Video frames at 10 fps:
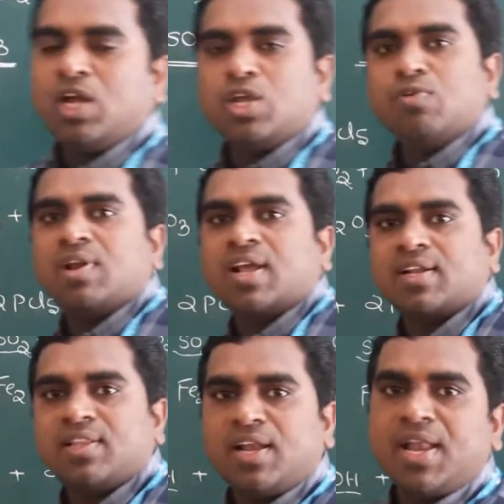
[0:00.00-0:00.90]
you will
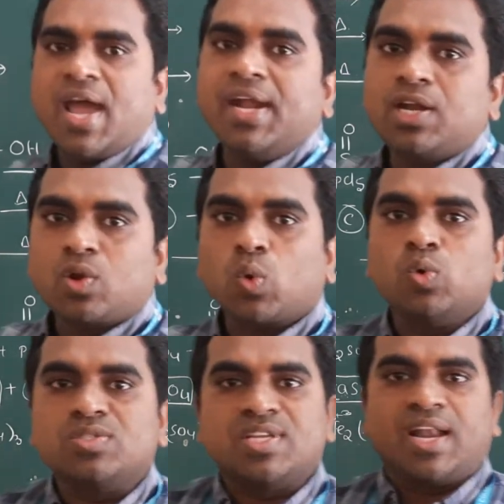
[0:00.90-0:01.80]
get the
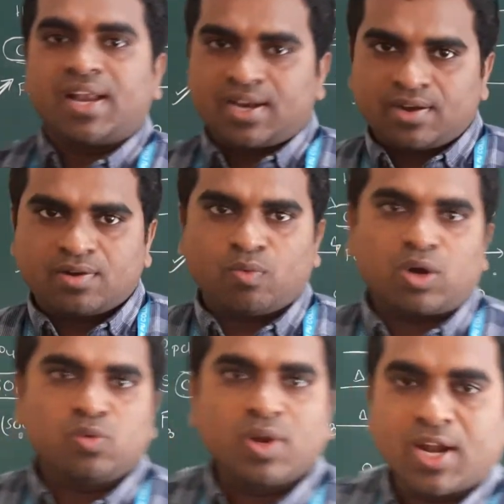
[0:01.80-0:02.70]
nitrogen.
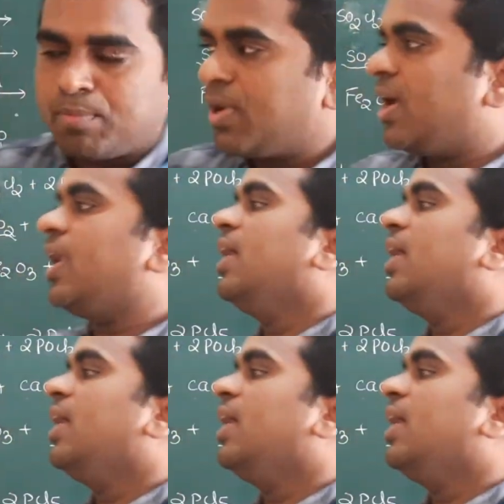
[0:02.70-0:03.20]
What you will get from here?